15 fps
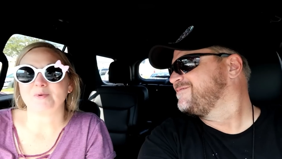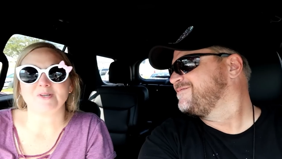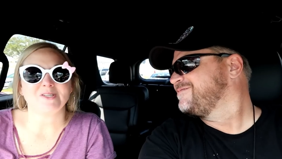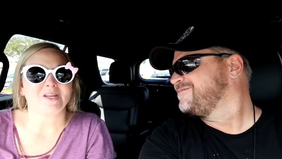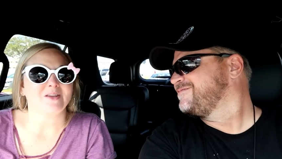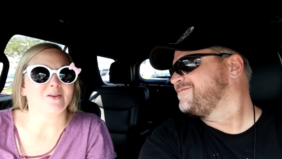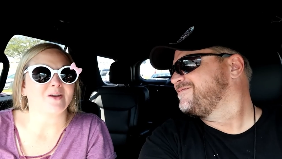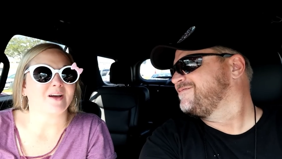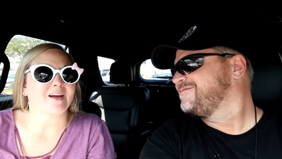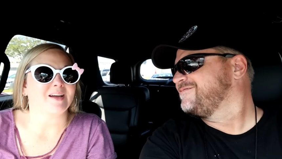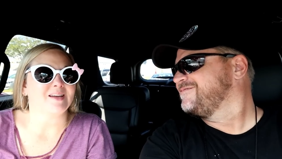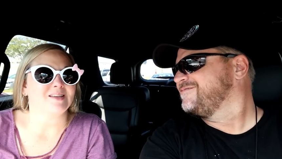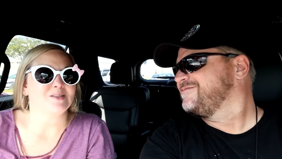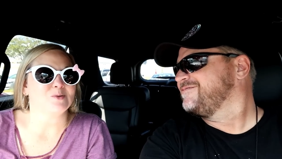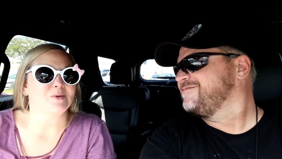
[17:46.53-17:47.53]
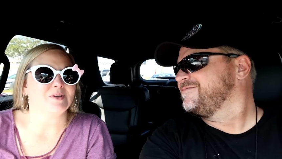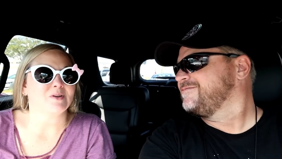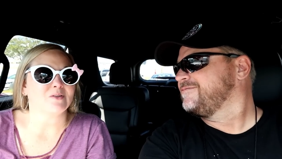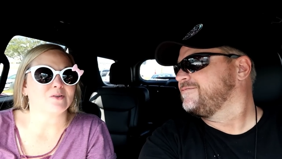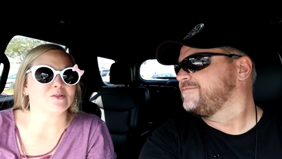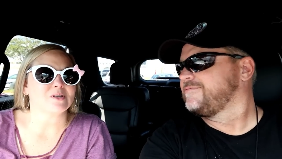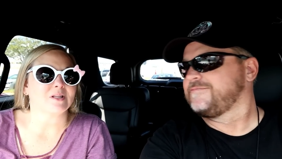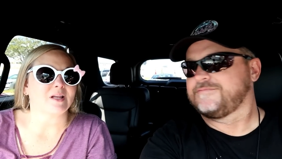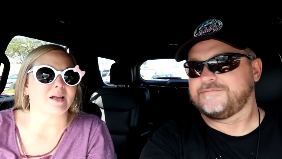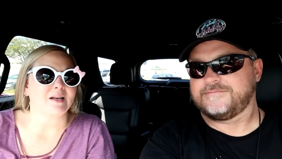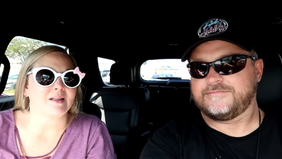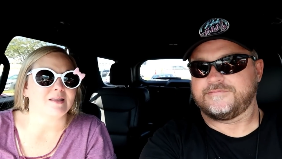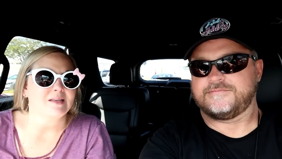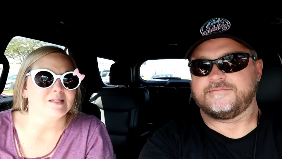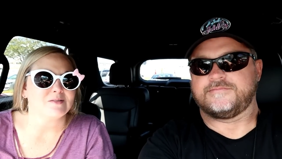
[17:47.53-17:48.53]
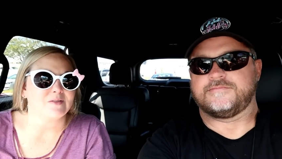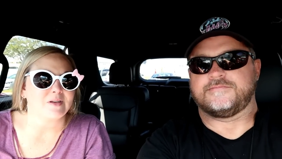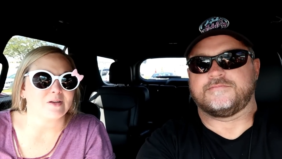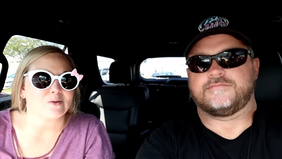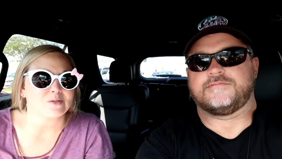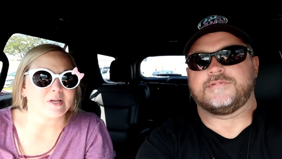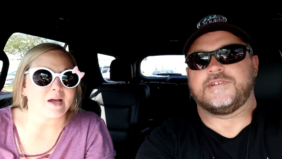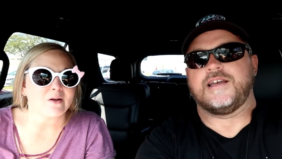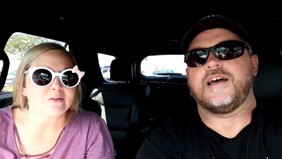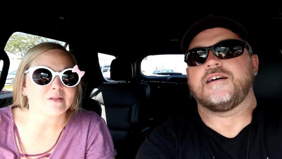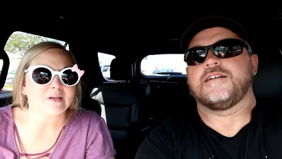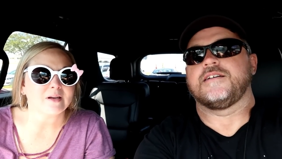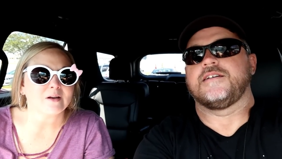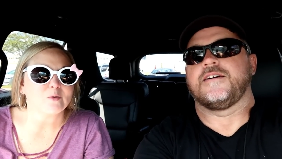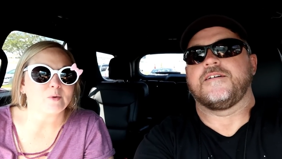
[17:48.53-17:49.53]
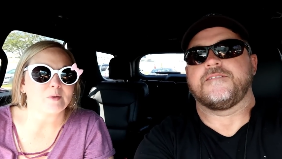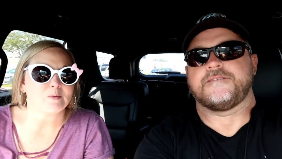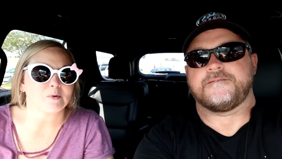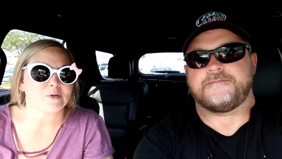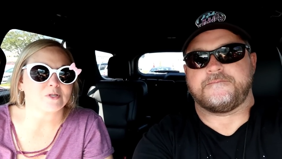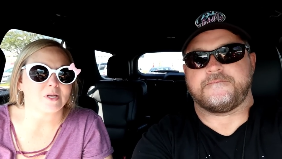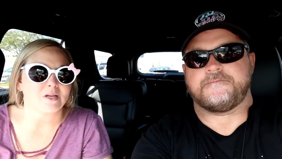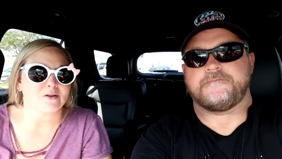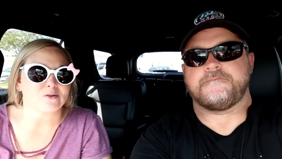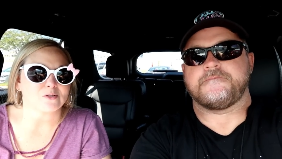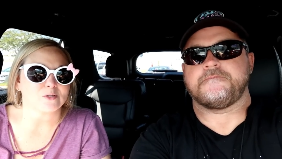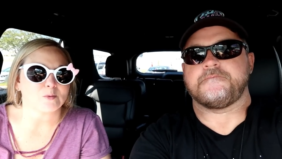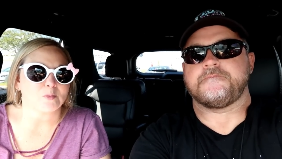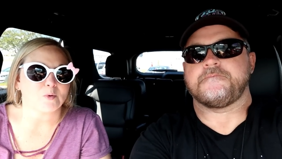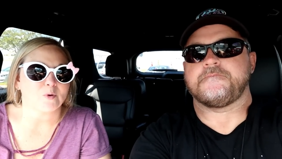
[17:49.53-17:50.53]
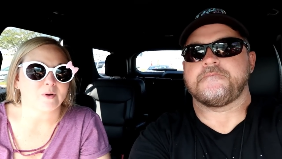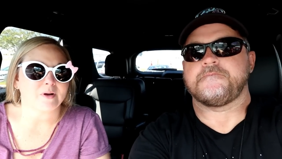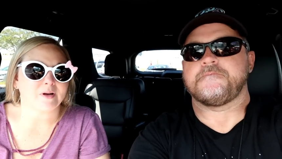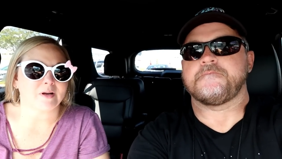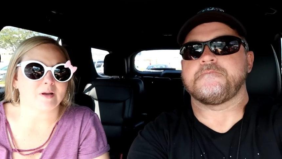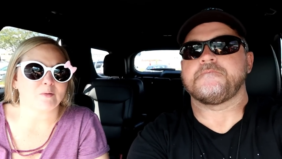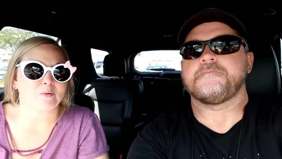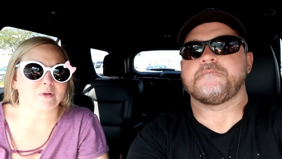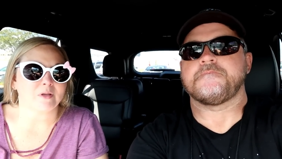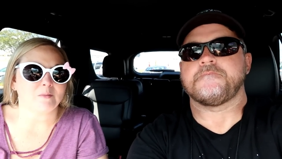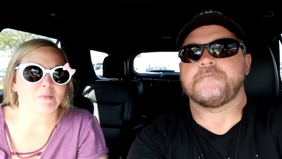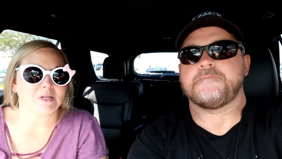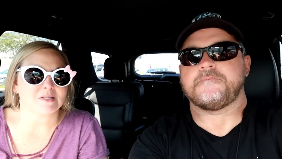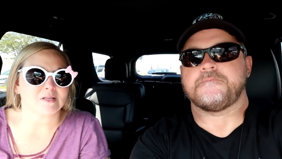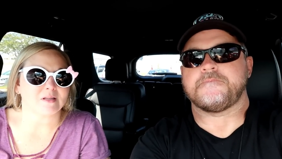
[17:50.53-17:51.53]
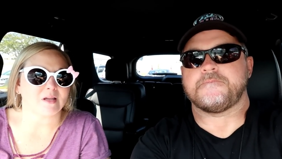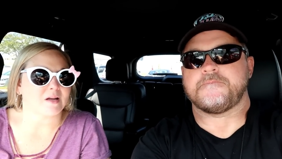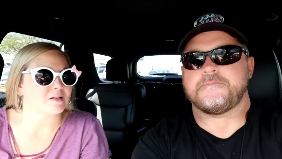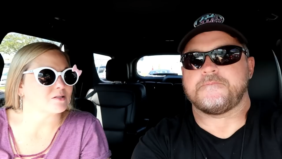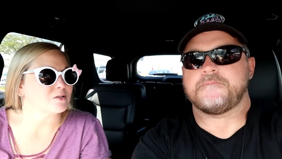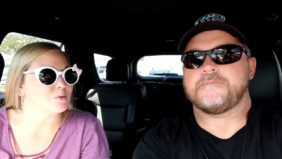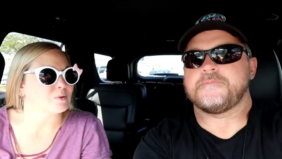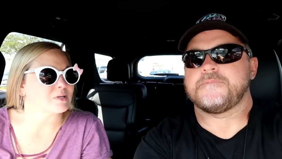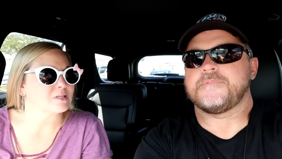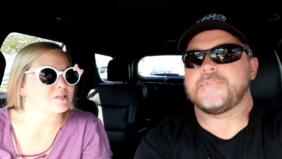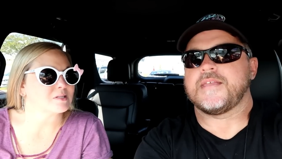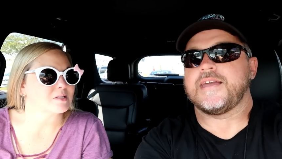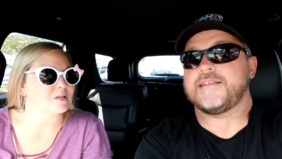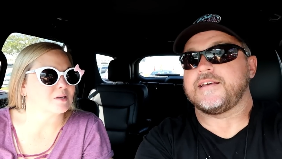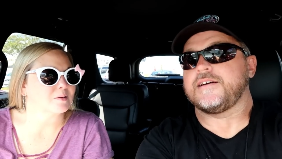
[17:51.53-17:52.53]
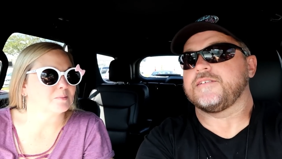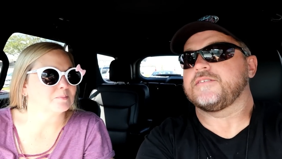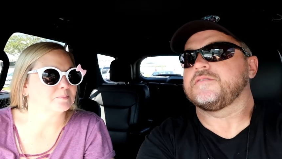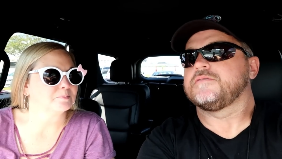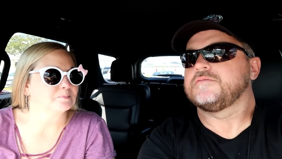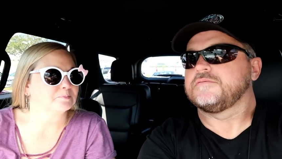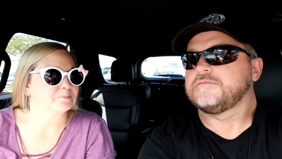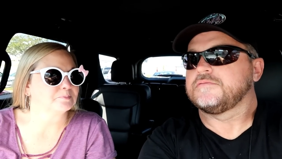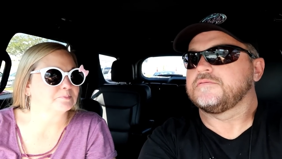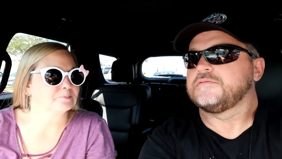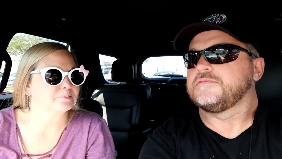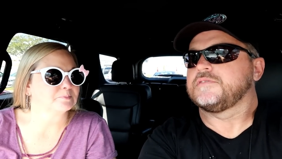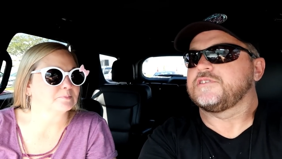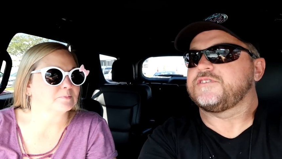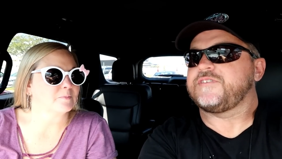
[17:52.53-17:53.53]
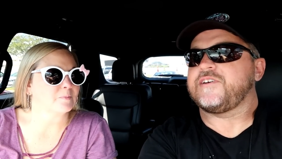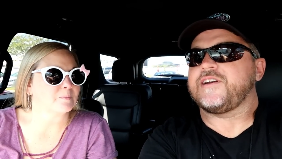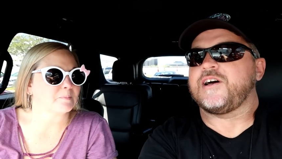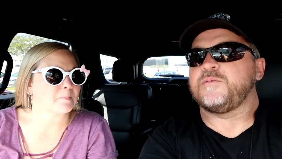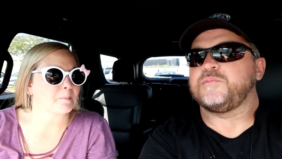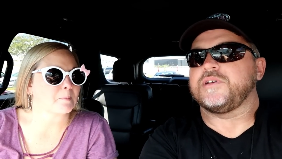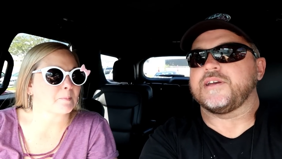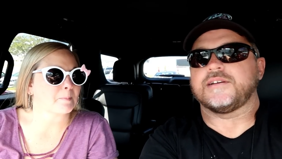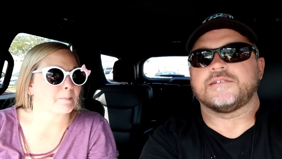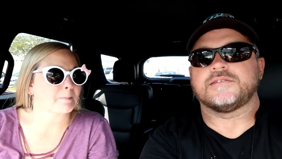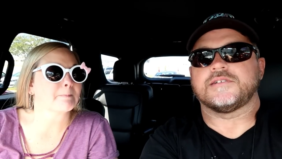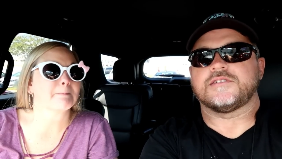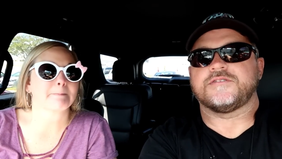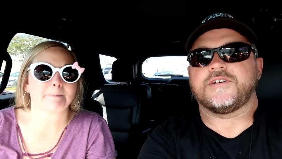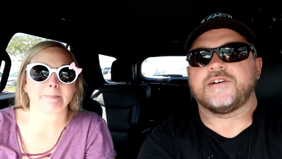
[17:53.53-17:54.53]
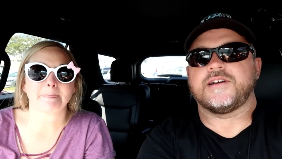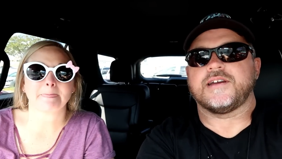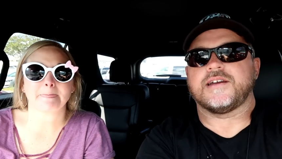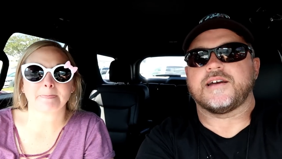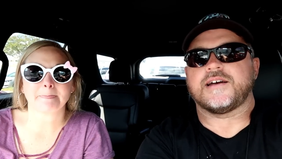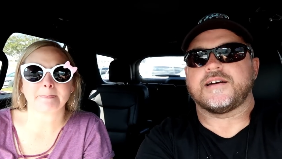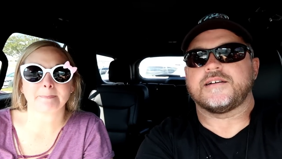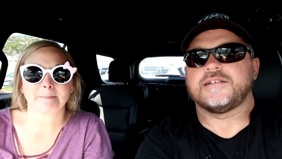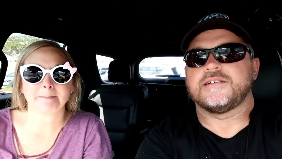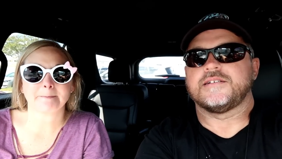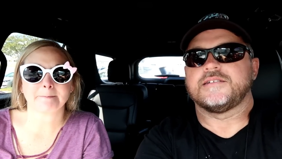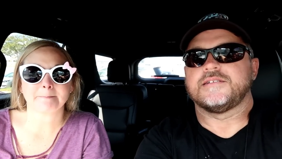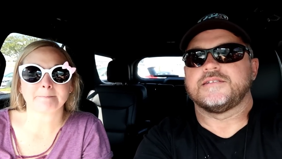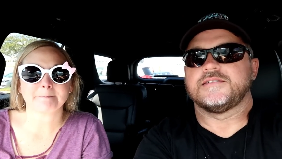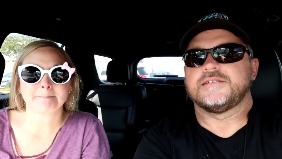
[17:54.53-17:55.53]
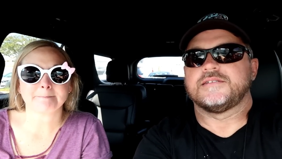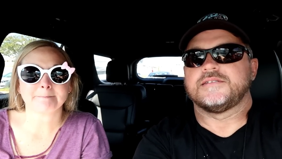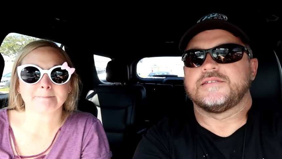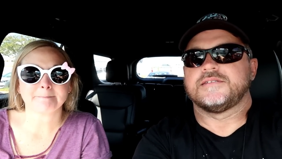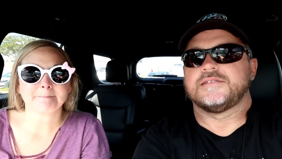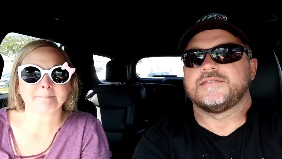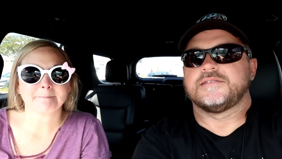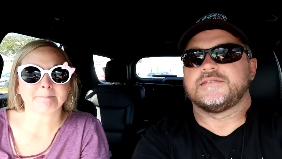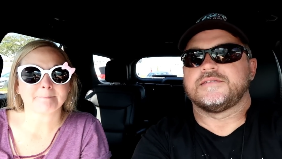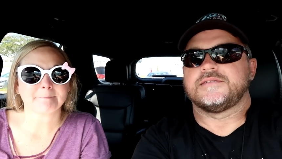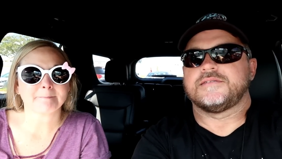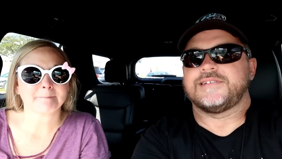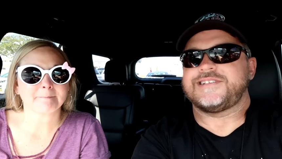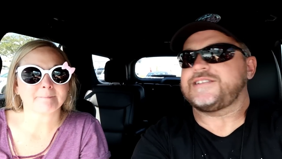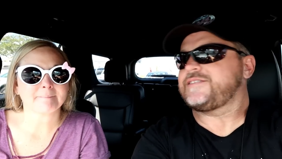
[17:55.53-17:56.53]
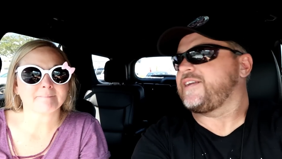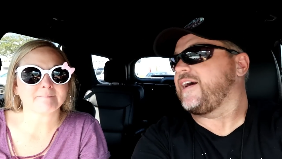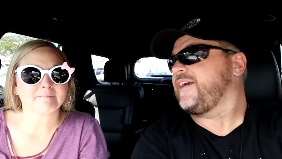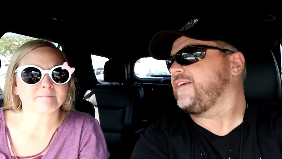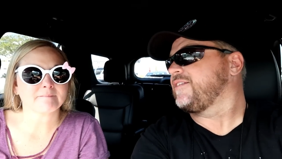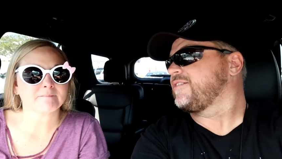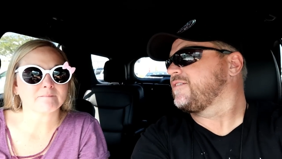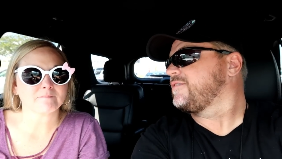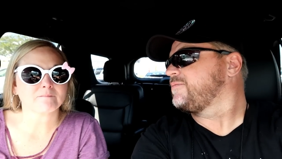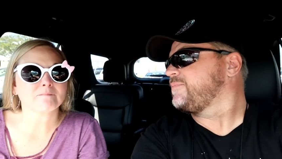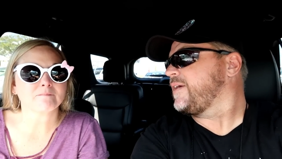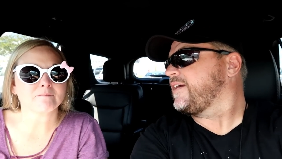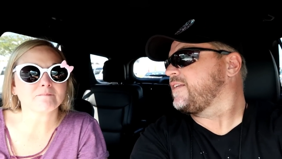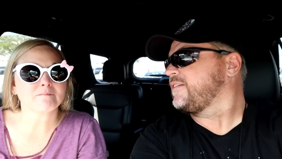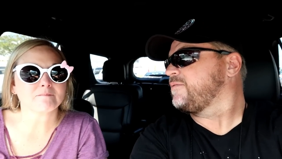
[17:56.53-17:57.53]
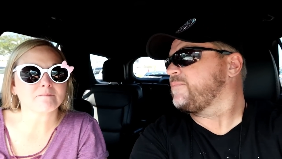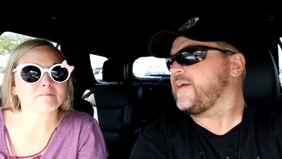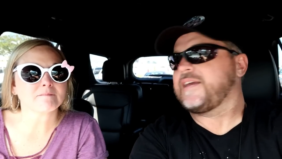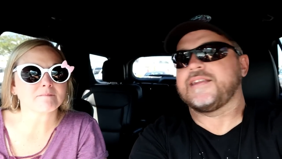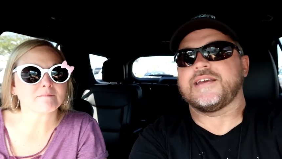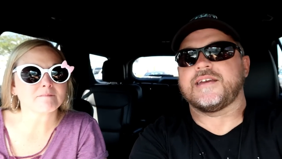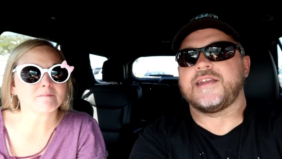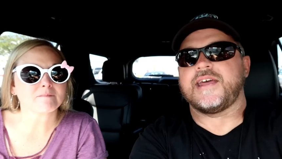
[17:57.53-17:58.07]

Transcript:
Speaker 1: appreciate you guys. We know there's a lot of these videos out there. We appreciate your support. It really means a lot to us. It
Speaker 2: does. It's very humbling. It's very, uh, it's just nice making making the